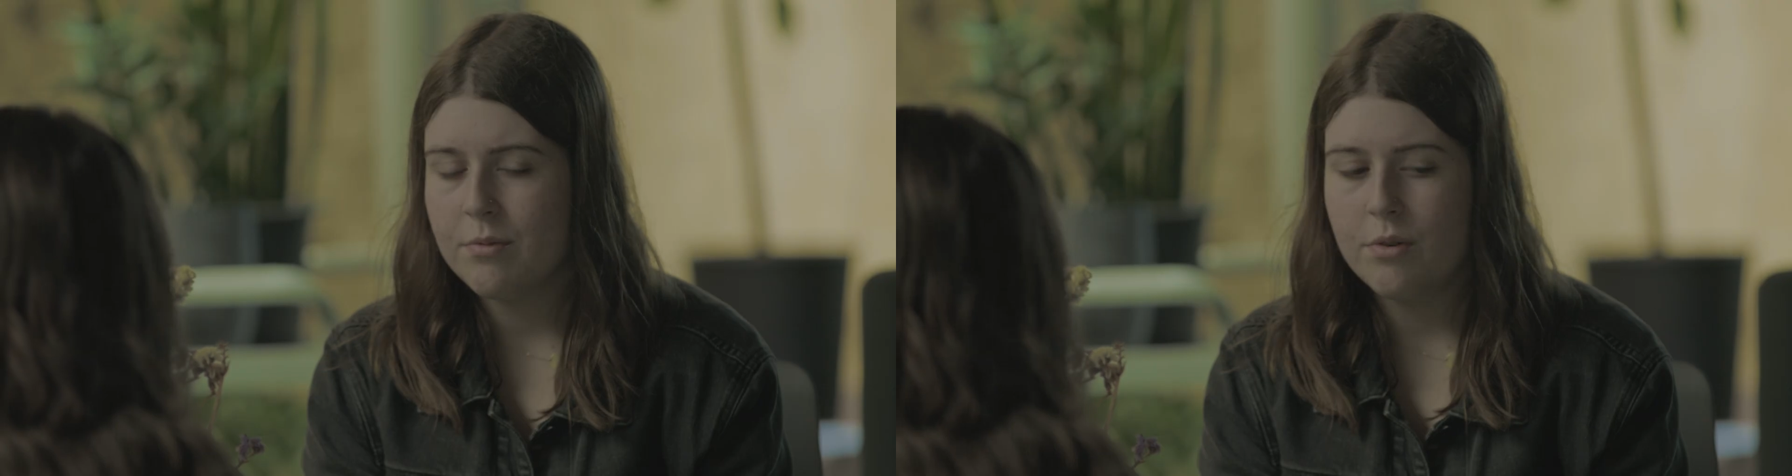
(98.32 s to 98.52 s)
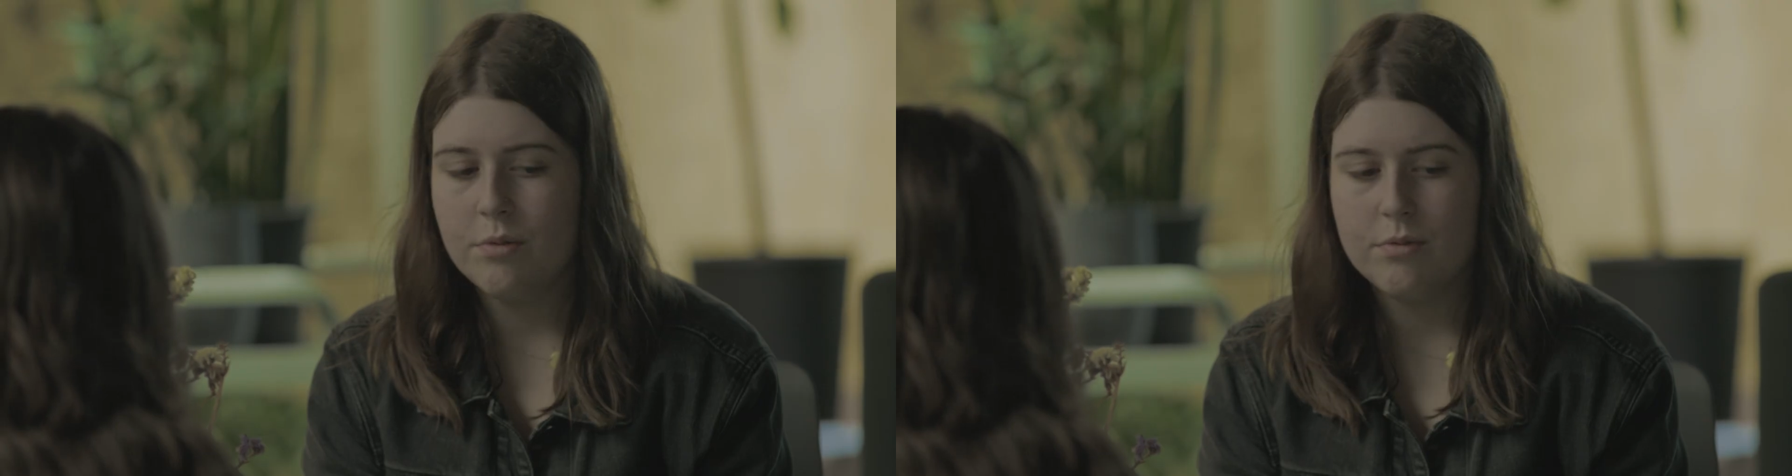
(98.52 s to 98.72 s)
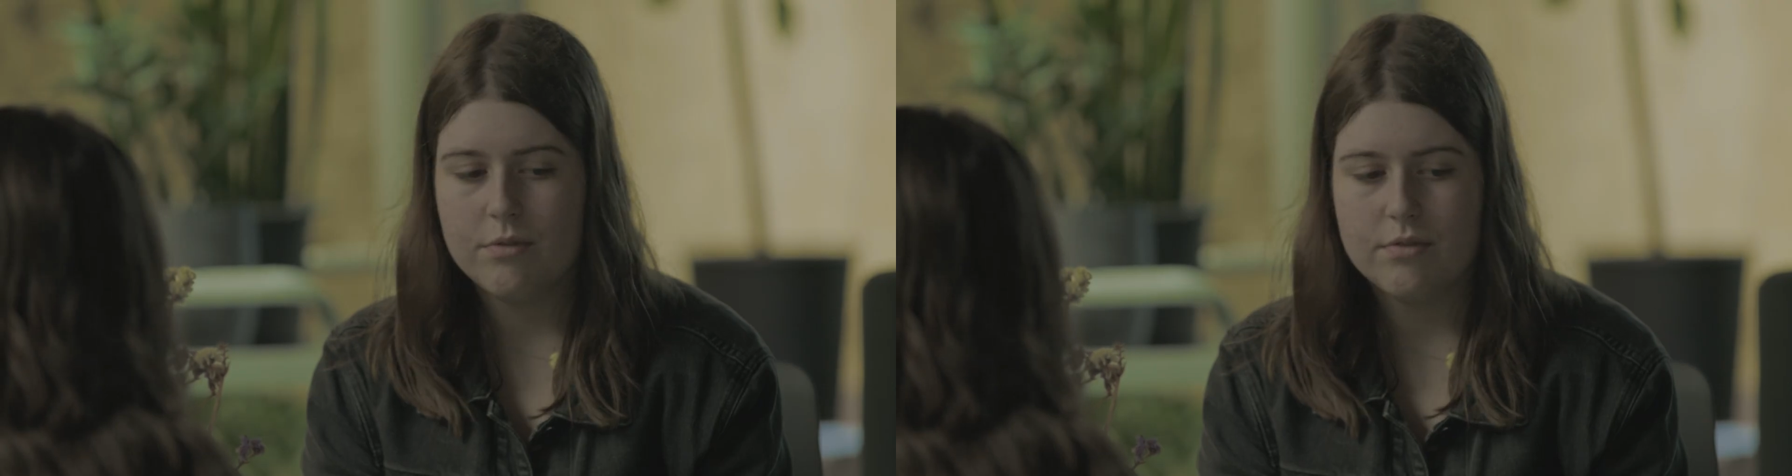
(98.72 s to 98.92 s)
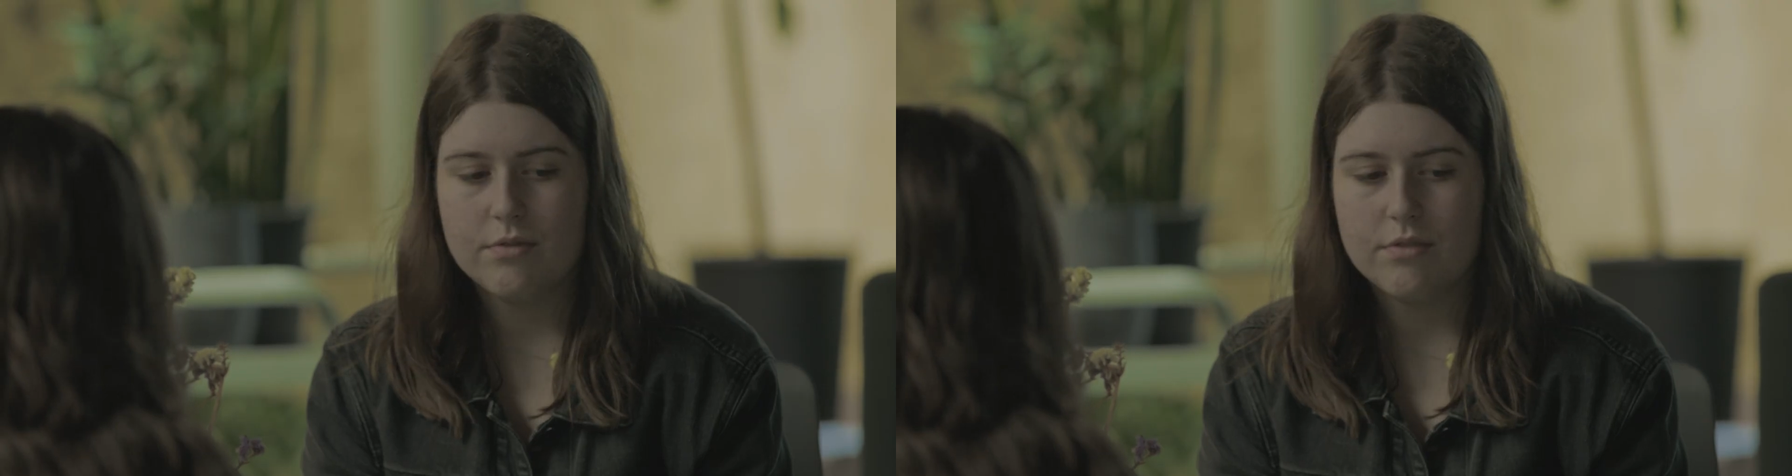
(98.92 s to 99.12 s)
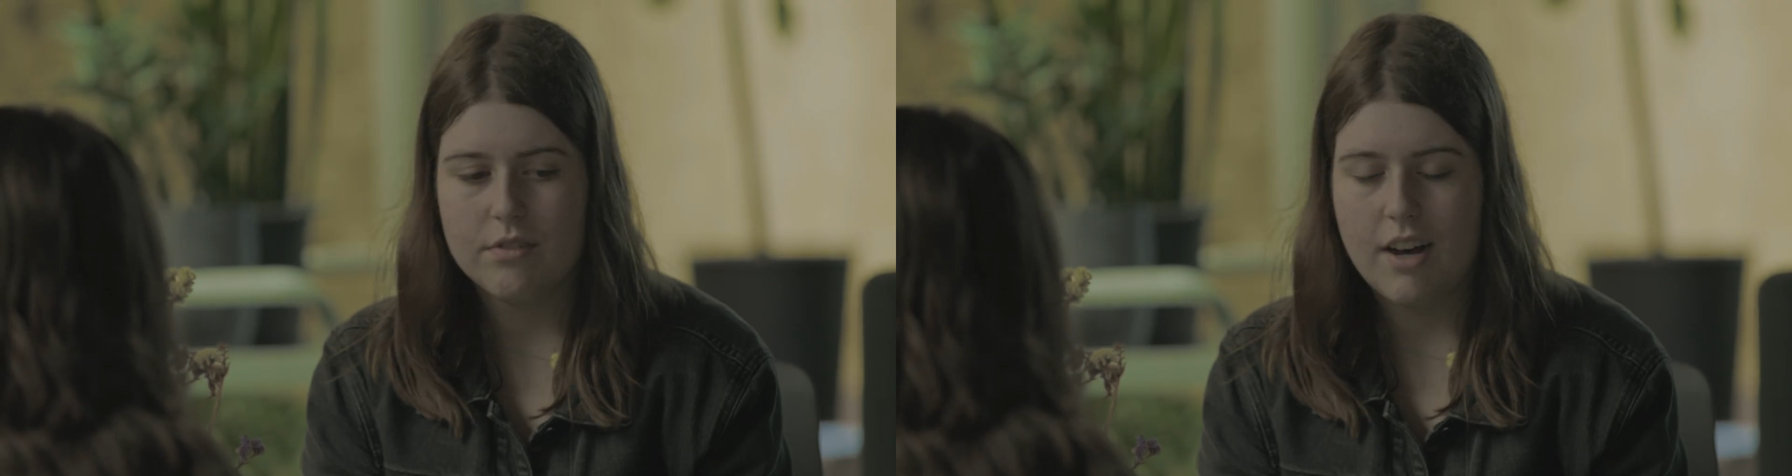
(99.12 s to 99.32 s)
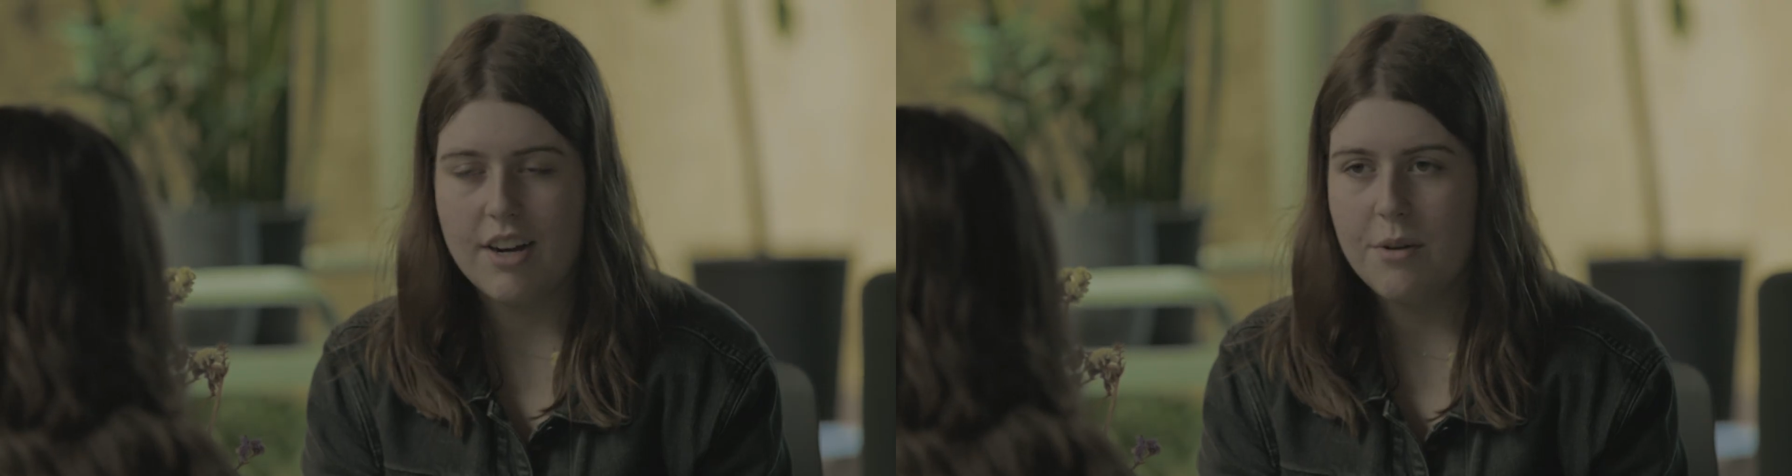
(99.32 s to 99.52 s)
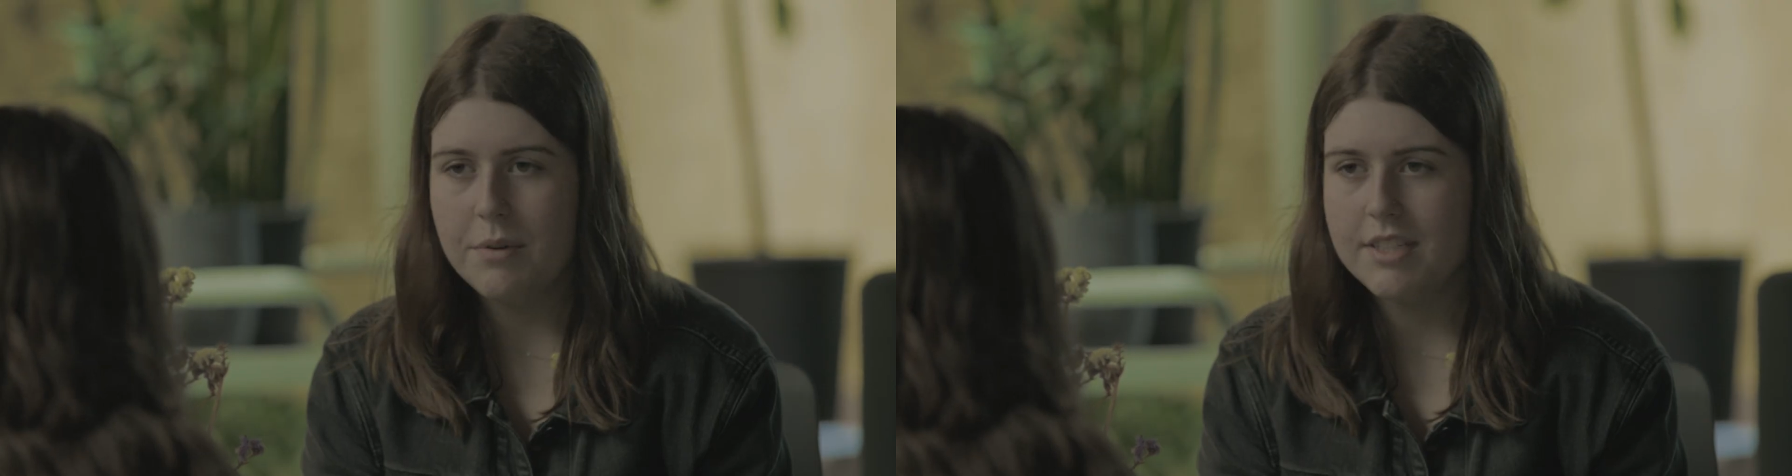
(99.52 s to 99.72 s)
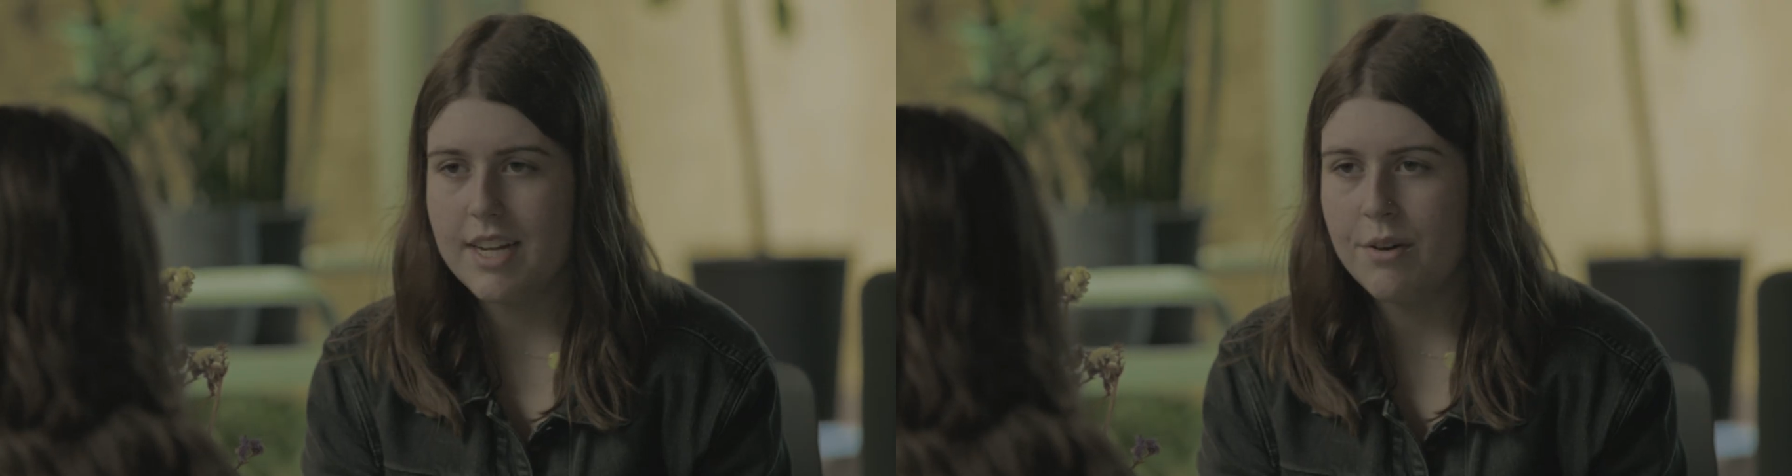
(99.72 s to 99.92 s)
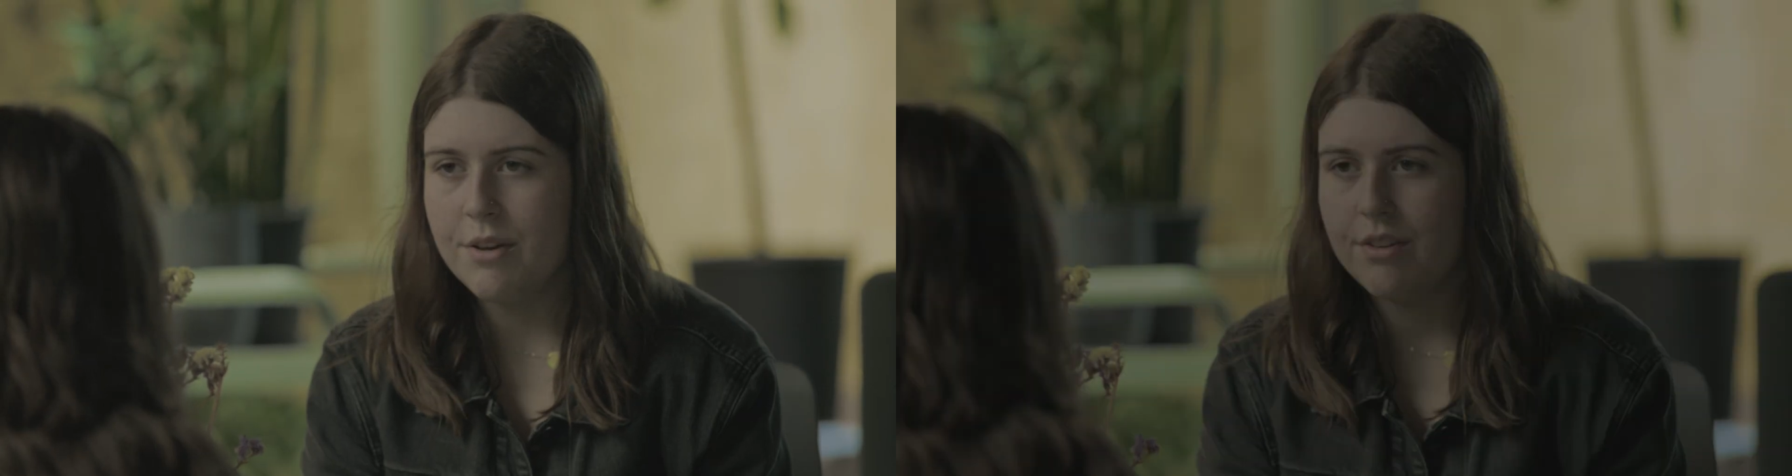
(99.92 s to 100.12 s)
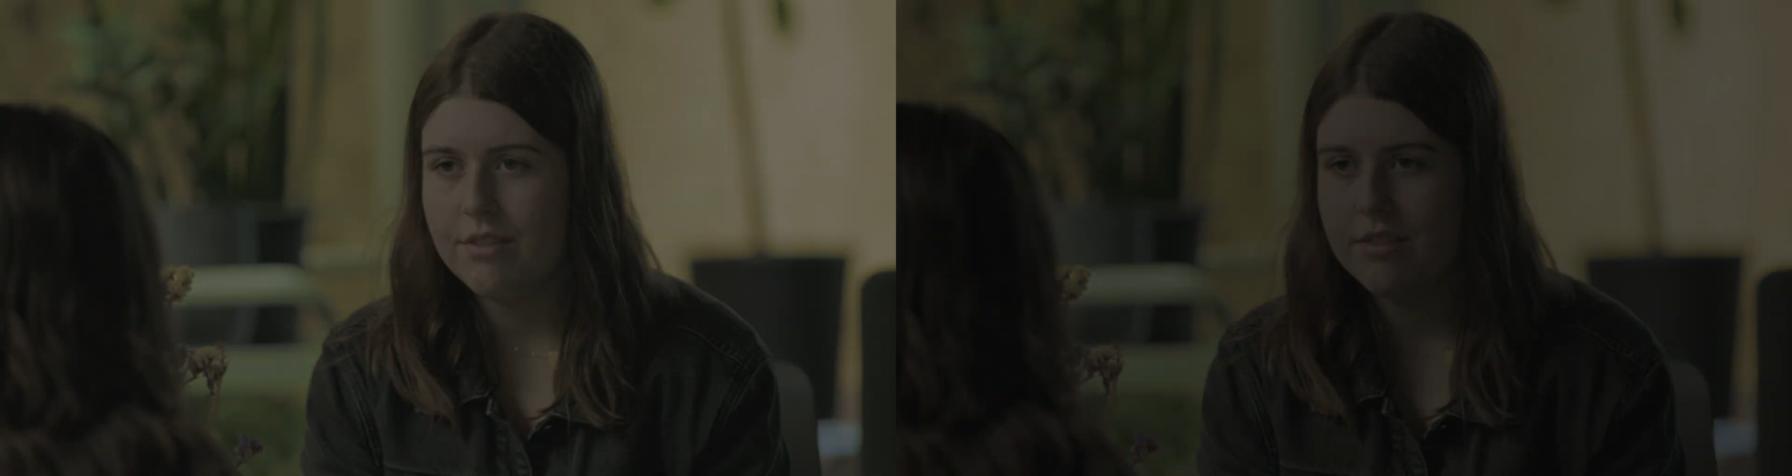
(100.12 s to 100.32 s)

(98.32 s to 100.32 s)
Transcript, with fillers: Well, I don't know what to tell you.